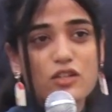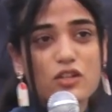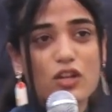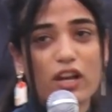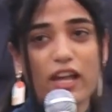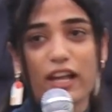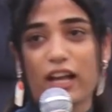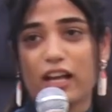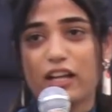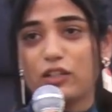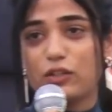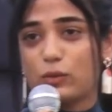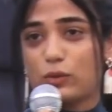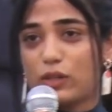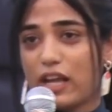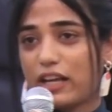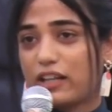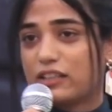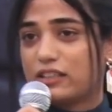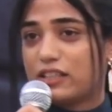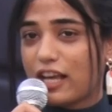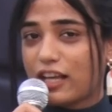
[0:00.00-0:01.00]
or like I do
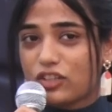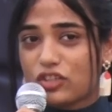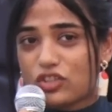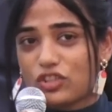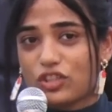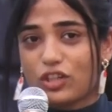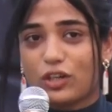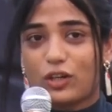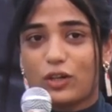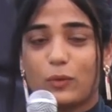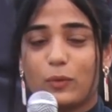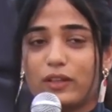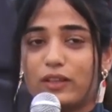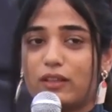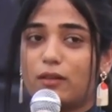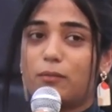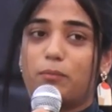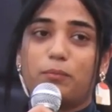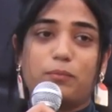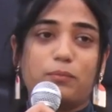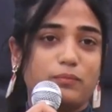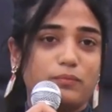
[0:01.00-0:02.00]
like a texture with a
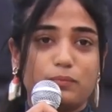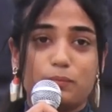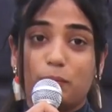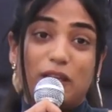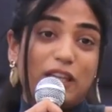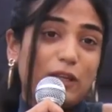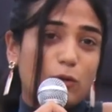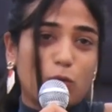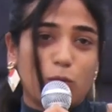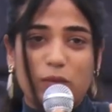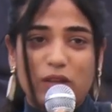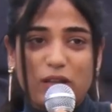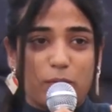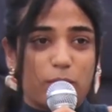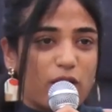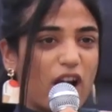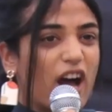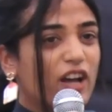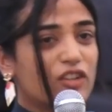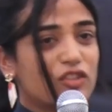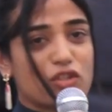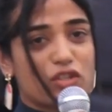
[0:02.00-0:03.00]
POP
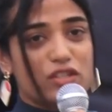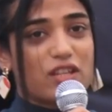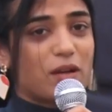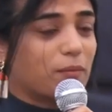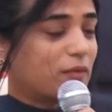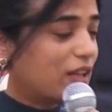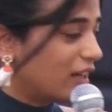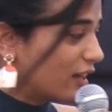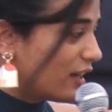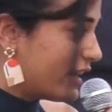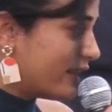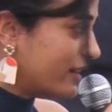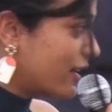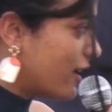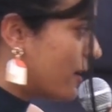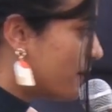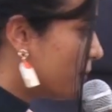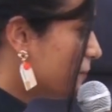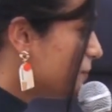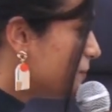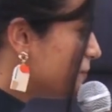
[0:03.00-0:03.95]
brush or something like that.